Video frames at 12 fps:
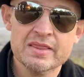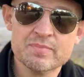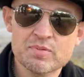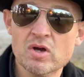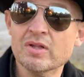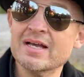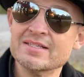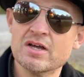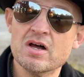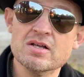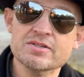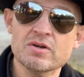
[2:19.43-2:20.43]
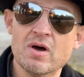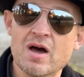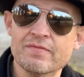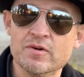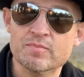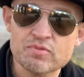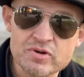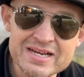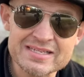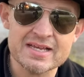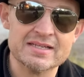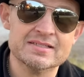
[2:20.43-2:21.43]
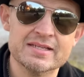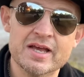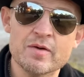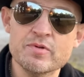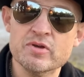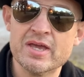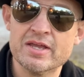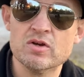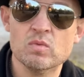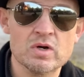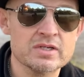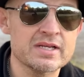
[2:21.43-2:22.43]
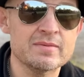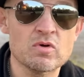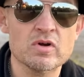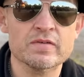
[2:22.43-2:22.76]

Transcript: Pro lights also offer presets to help you get your work done more